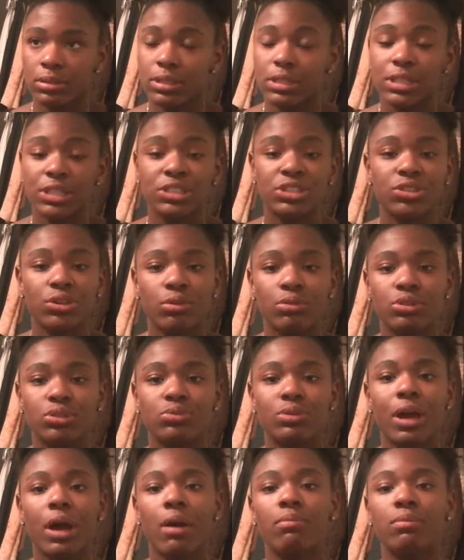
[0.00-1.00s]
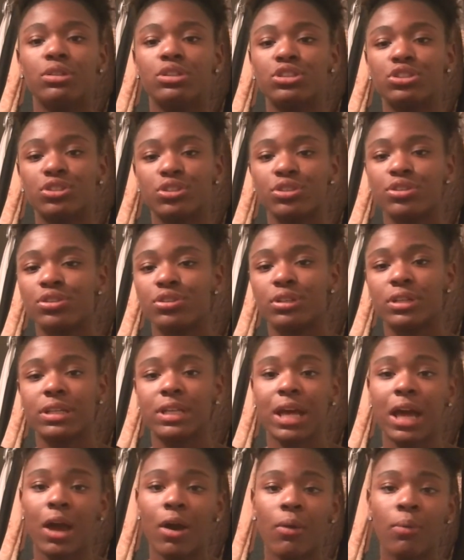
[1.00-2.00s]
it shows you how mature
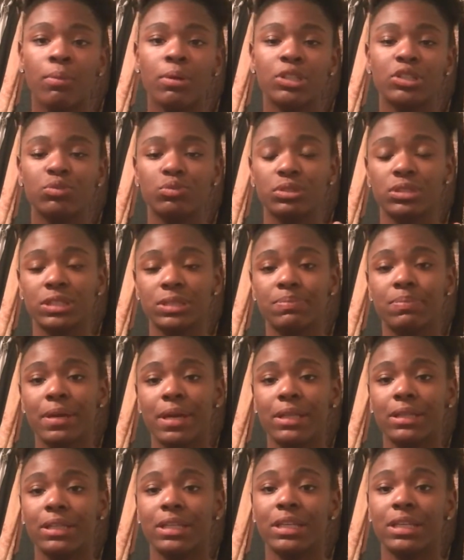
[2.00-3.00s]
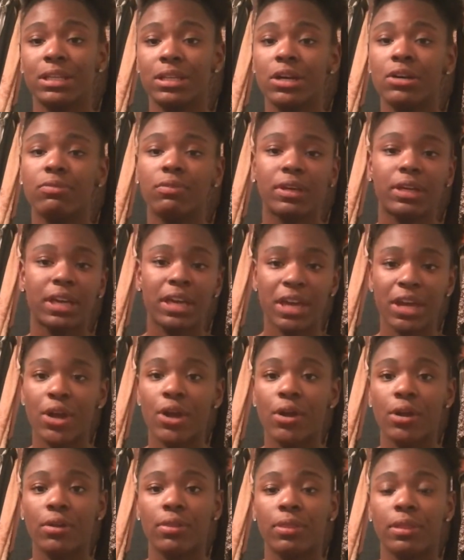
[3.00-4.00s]
and how much respect and love and
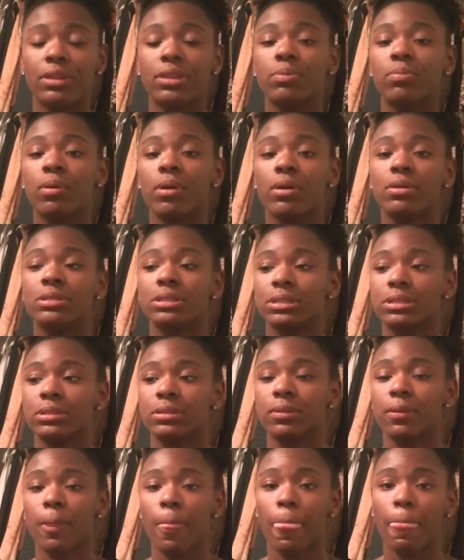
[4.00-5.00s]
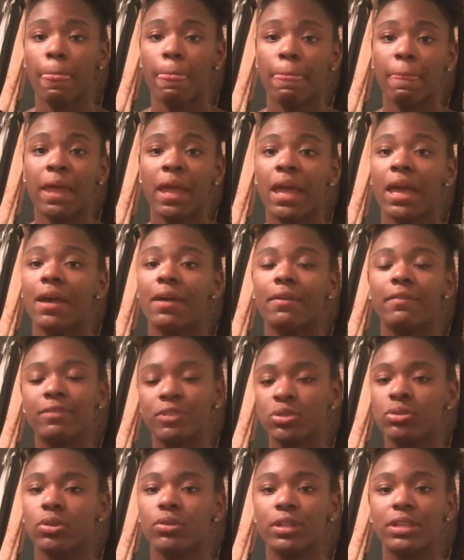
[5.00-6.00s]
care that the person have,
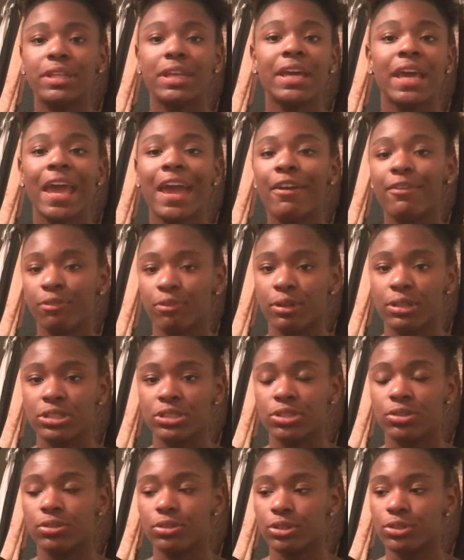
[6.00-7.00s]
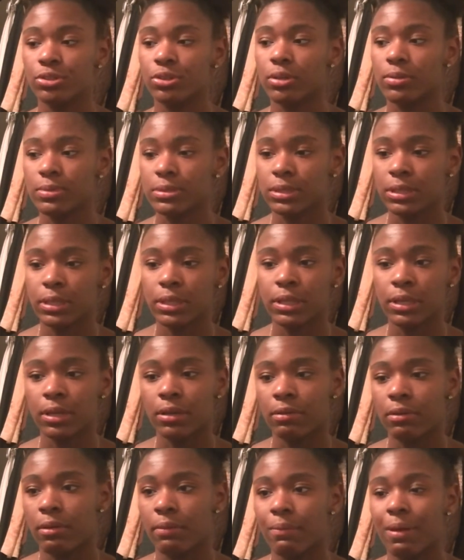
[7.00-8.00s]
you know, that they have for each other, you know what I'm saying.
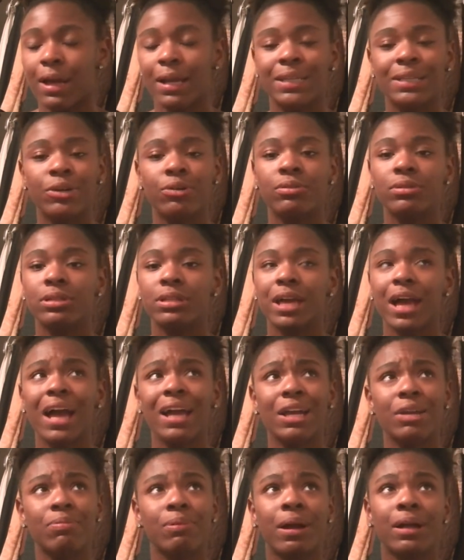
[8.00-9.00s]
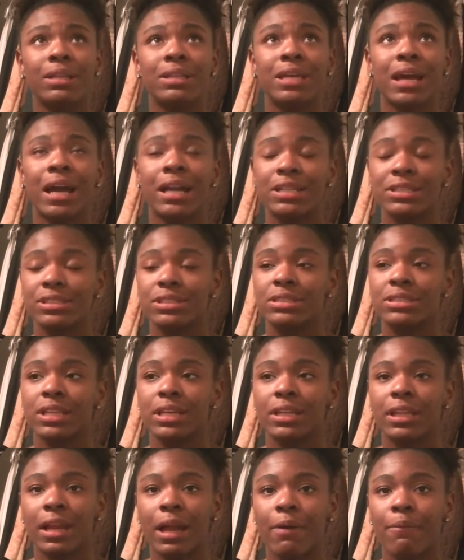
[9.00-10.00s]
I can probably honestly say
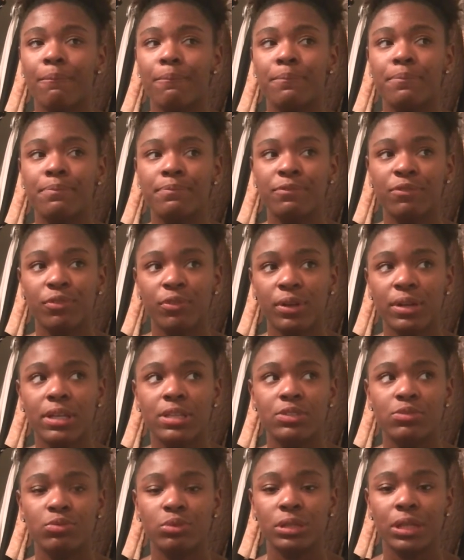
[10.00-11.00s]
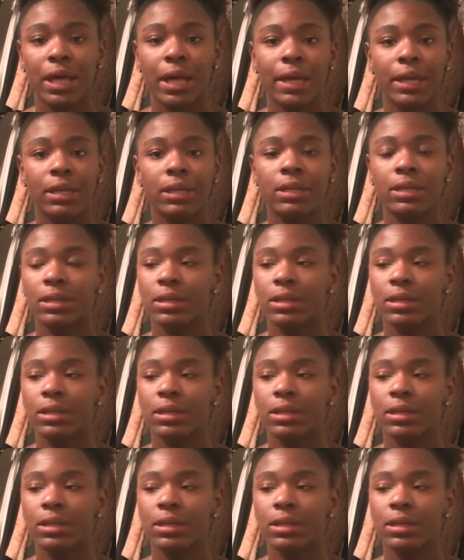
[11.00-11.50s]
that I'm friends with like